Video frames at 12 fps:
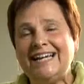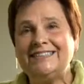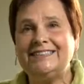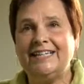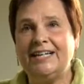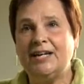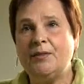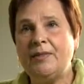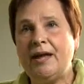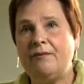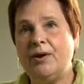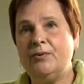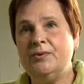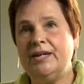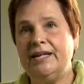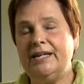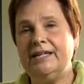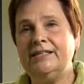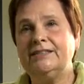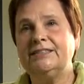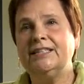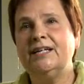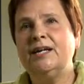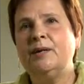assessing their own
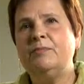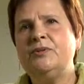needs,